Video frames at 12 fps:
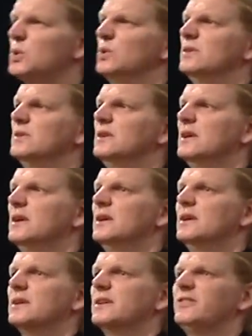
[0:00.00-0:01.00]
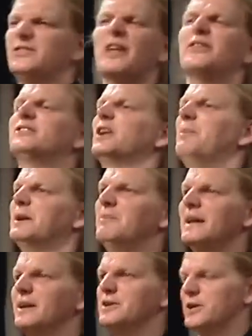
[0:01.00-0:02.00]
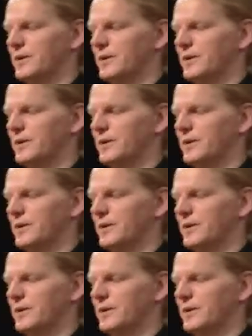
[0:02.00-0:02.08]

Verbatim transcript: all, because nothing's going to be at a million